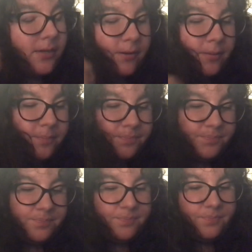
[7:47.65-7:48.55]

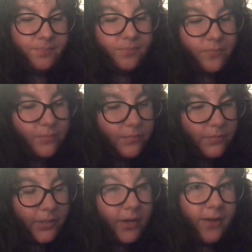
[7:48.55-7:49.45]

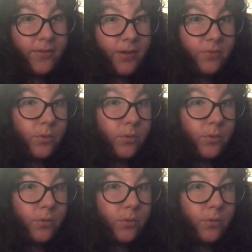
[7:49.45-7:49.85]
I've